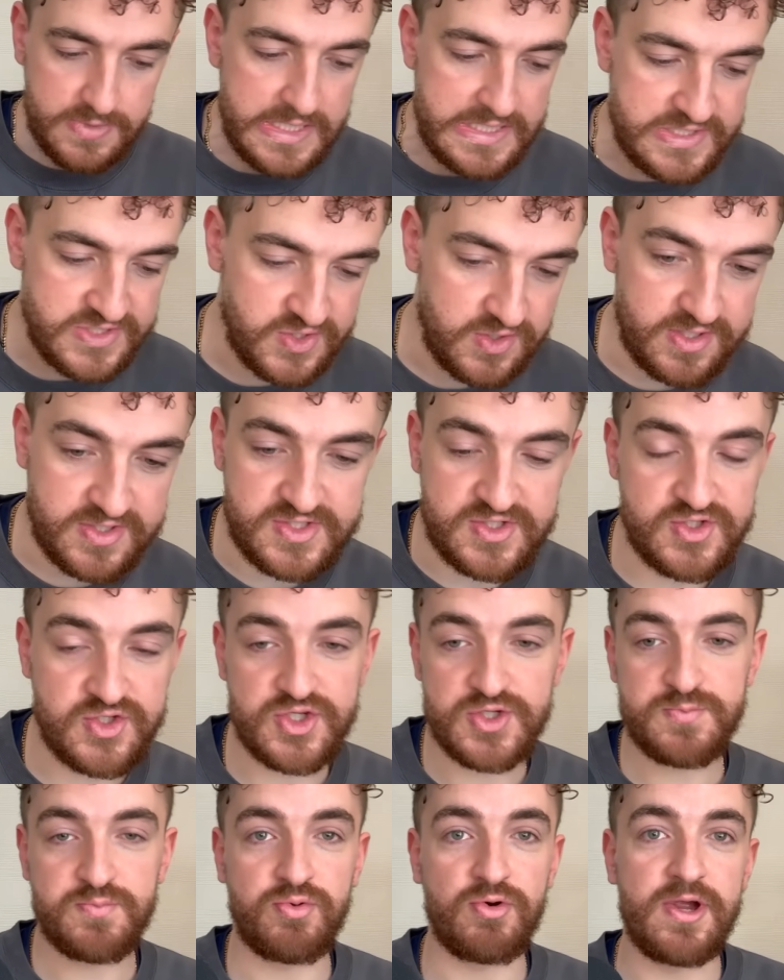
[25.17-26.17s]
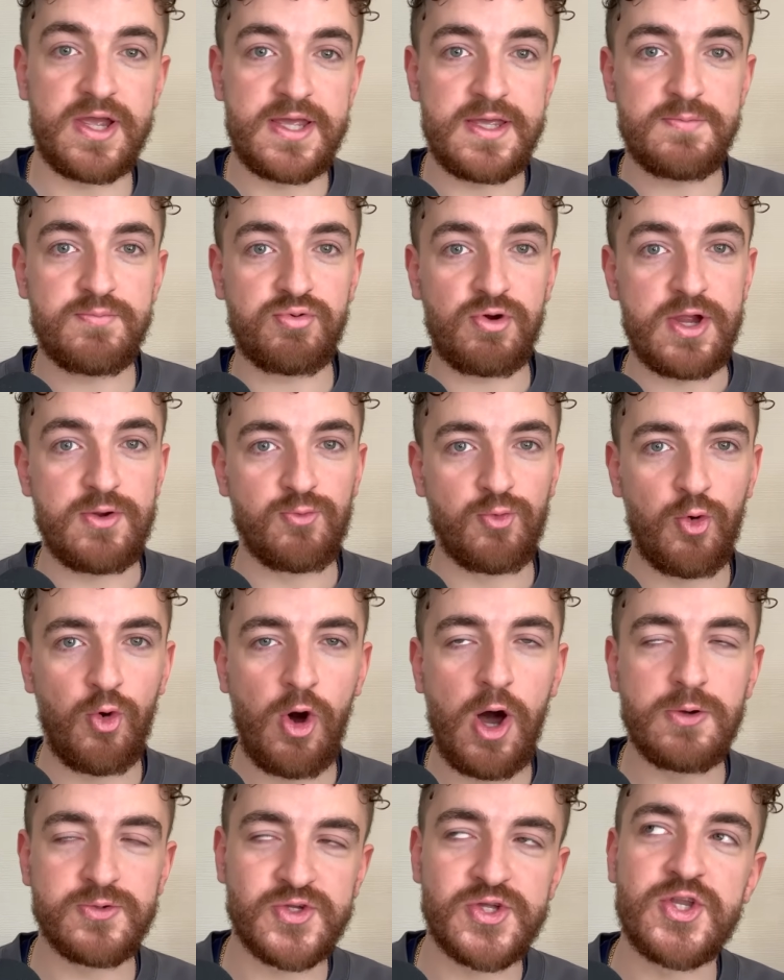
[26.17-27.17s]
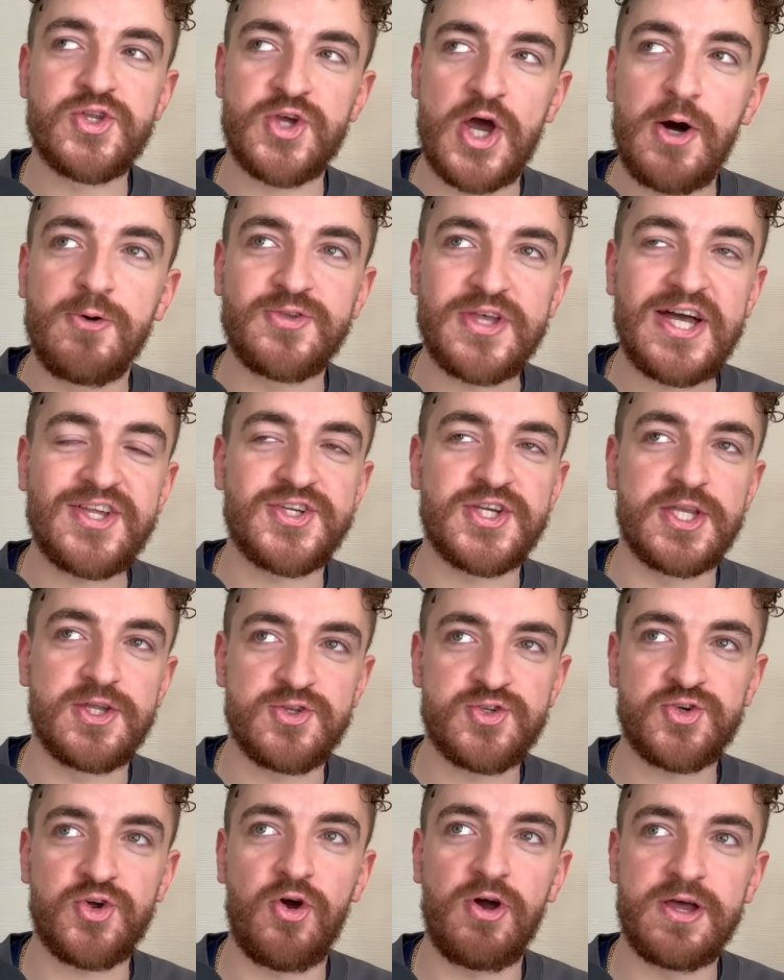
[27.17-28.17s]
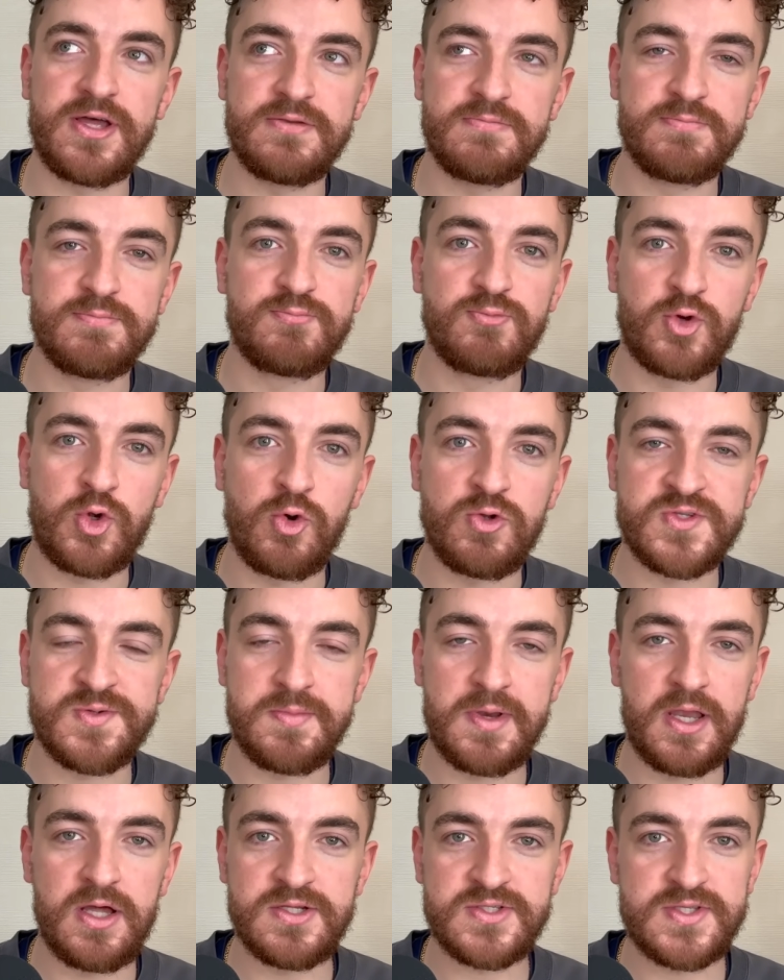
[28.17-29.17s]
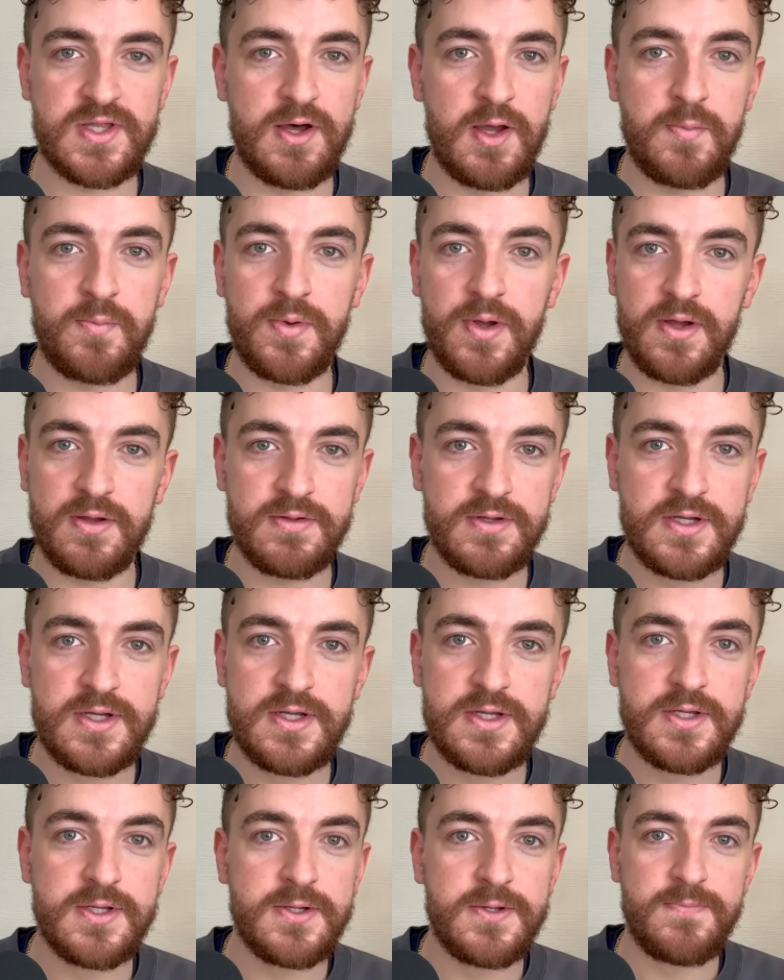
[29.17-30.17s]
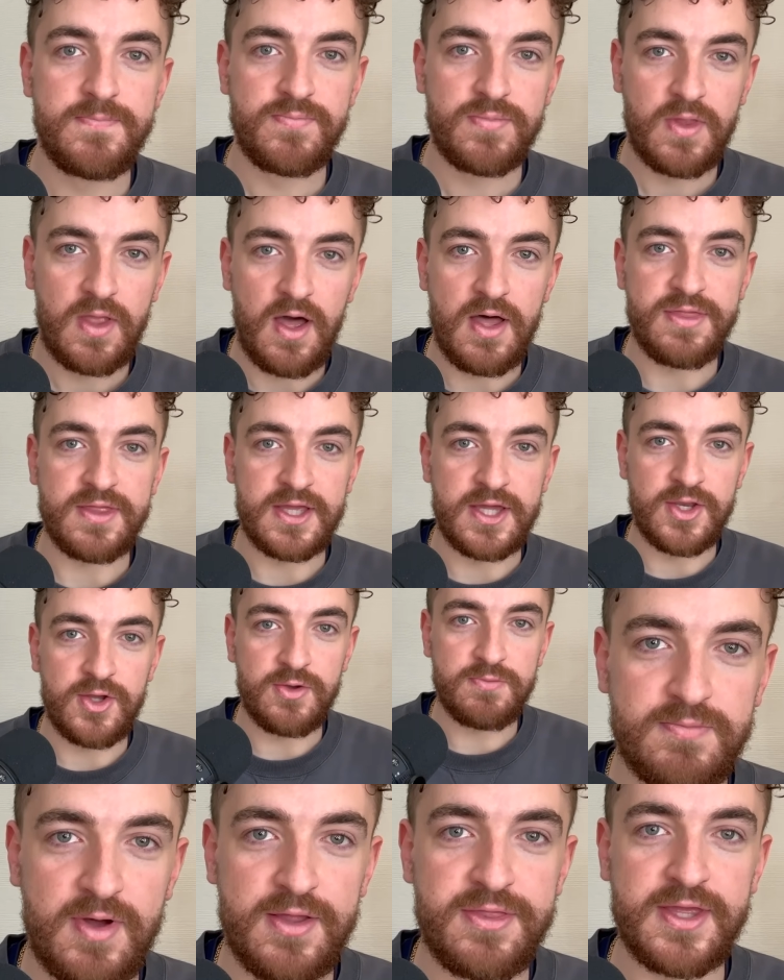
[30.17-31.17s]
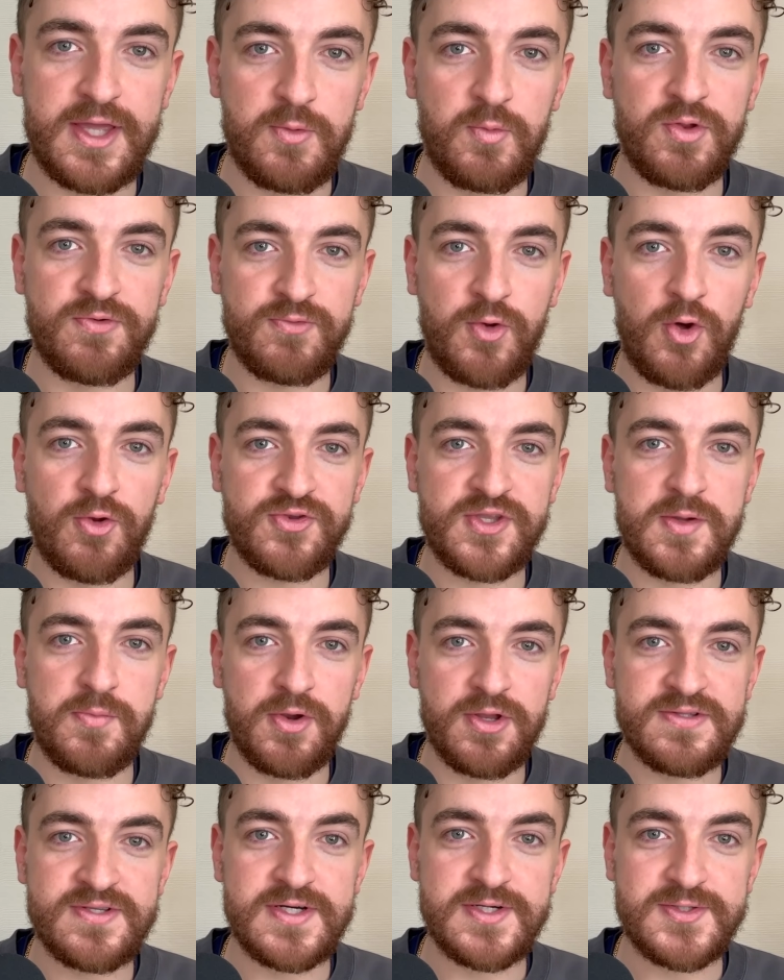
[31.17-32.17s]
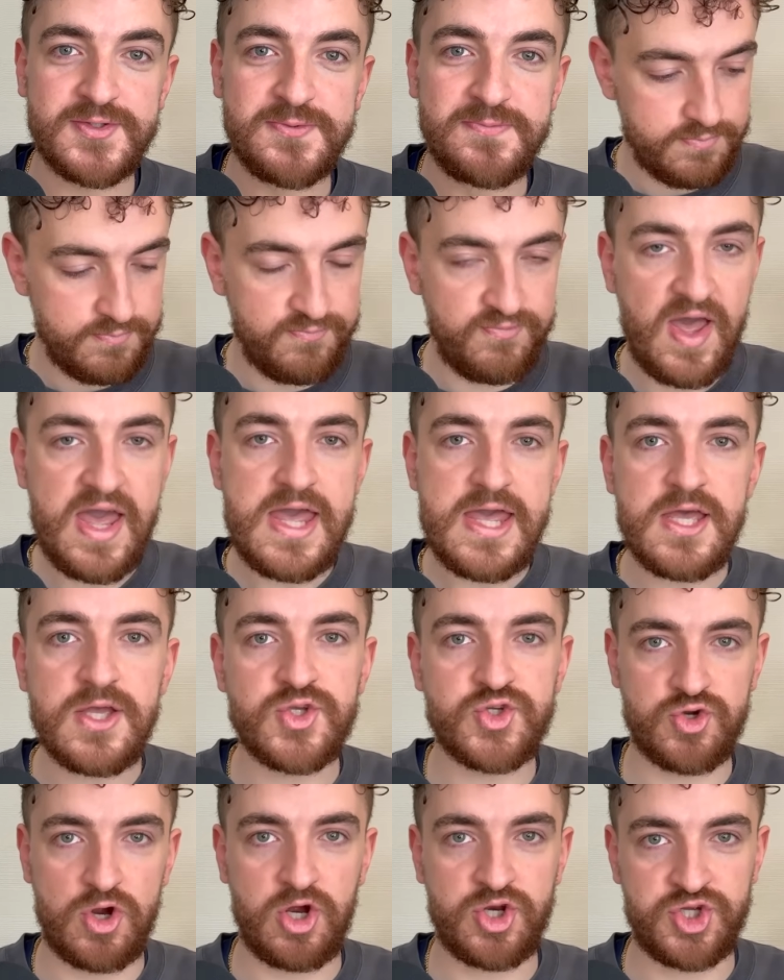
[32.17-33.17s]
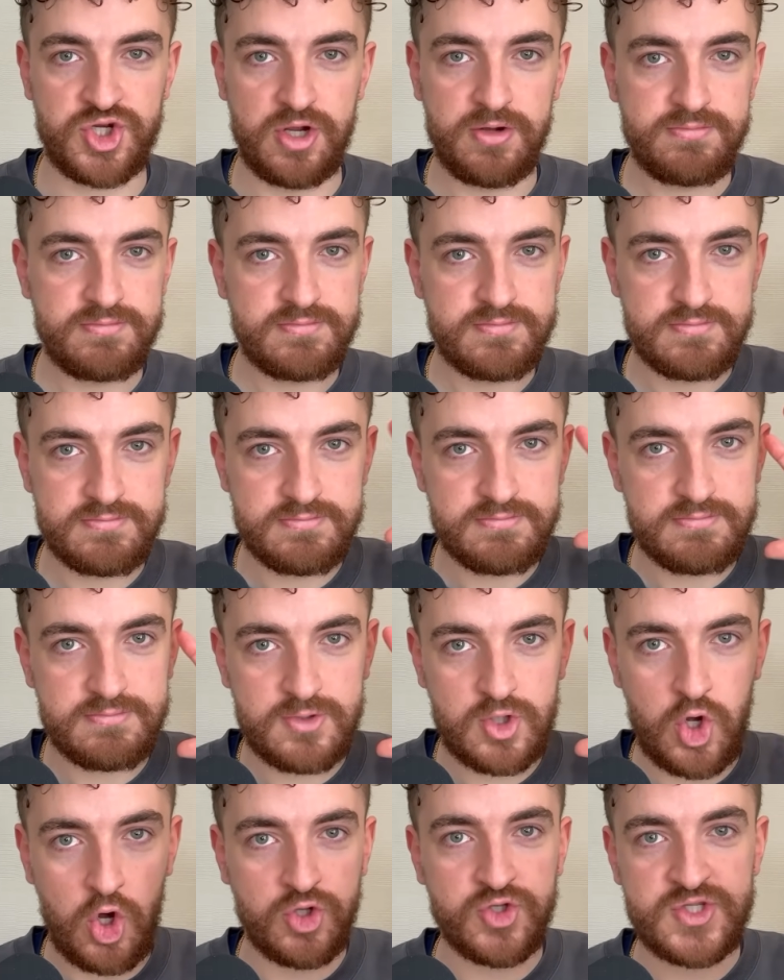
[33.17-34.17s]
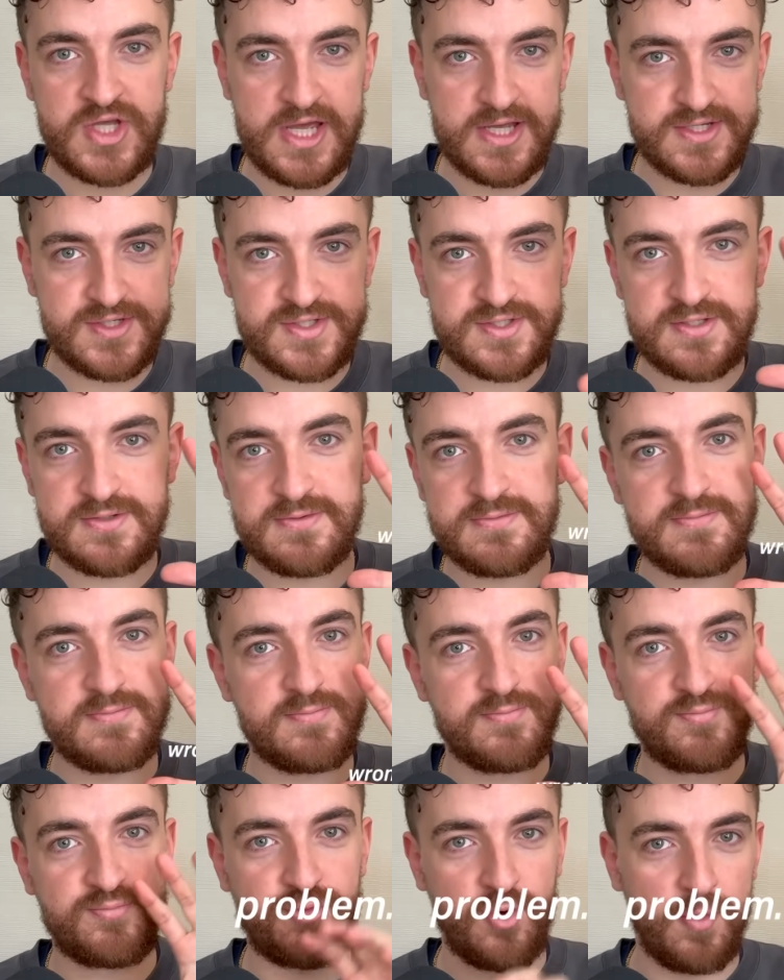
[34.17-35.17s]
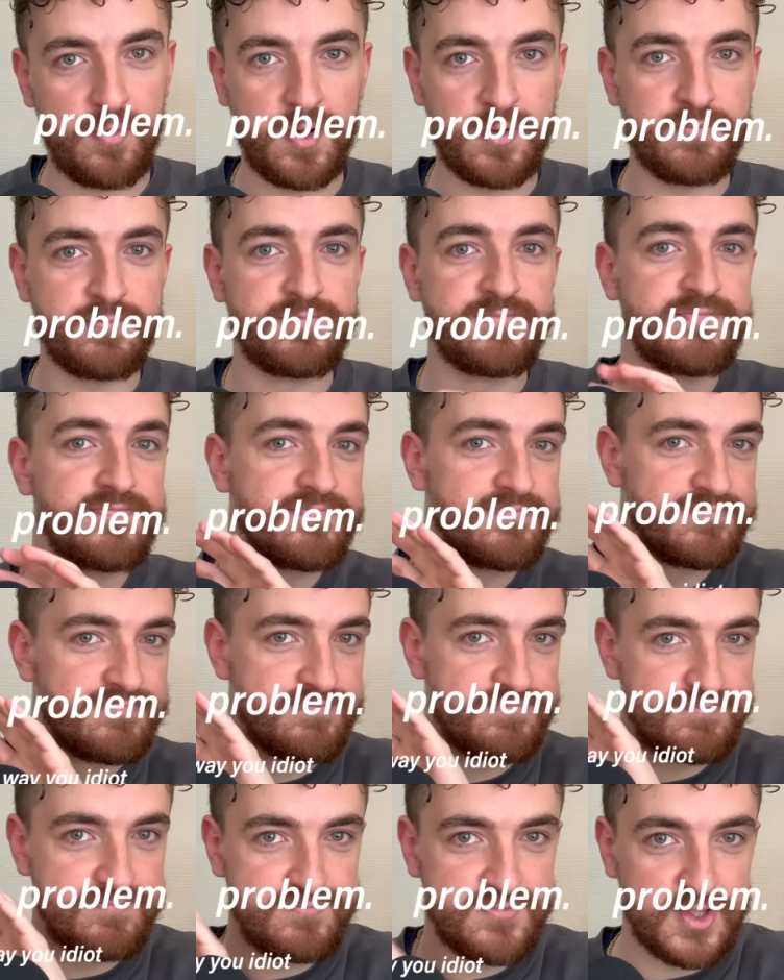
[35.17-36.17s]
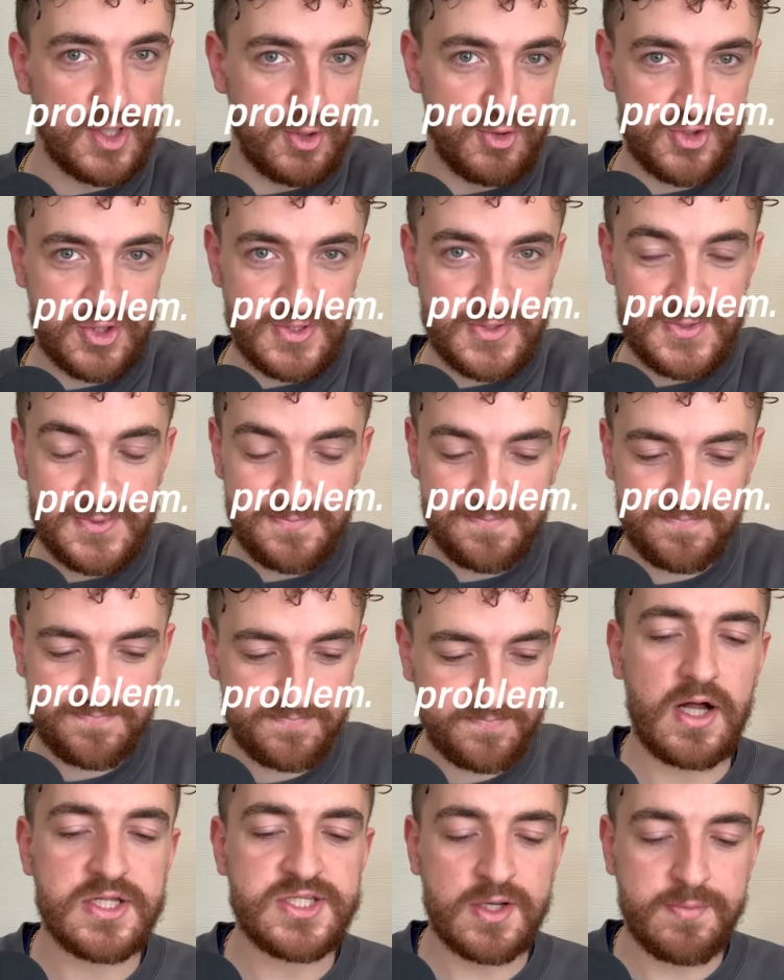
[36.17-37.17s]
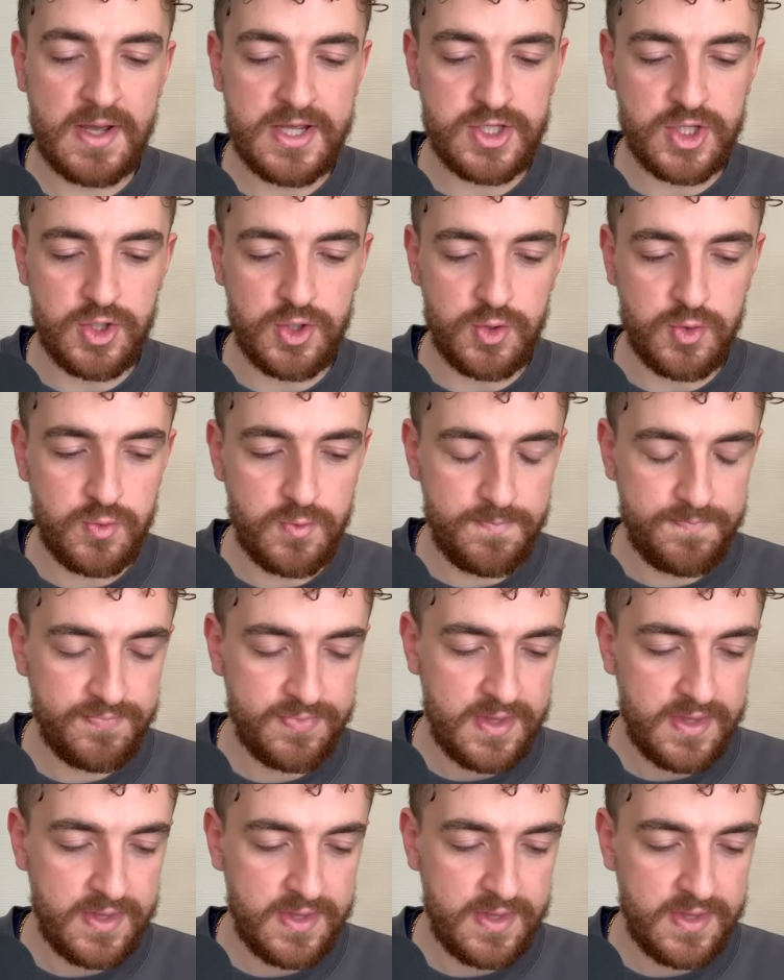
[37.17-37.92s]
so this is just pretty raw. I was actually going to try and record something last night, but I think it would have got demonetized. Vague structure, context, problem, solutions. I don't know about you.